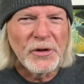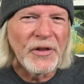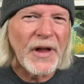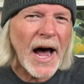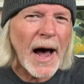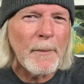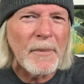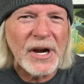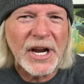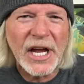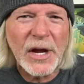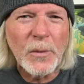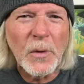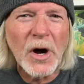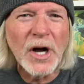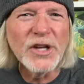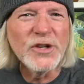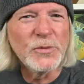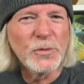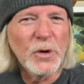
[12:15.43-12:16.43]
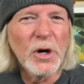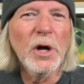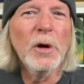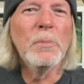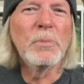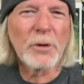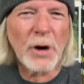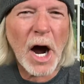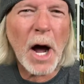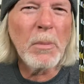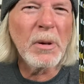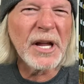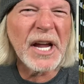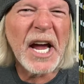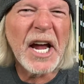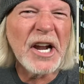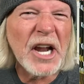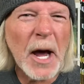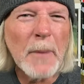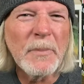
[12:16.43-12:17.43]
nominee ones will probably
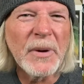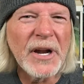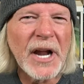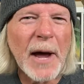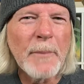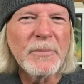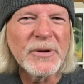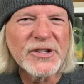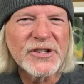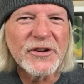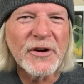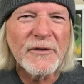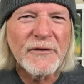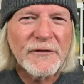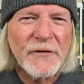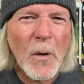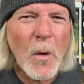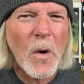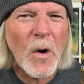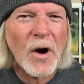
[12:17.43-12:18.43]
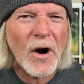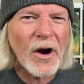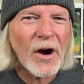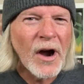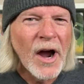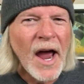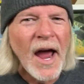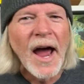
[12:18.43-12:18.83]
end up in episode 4.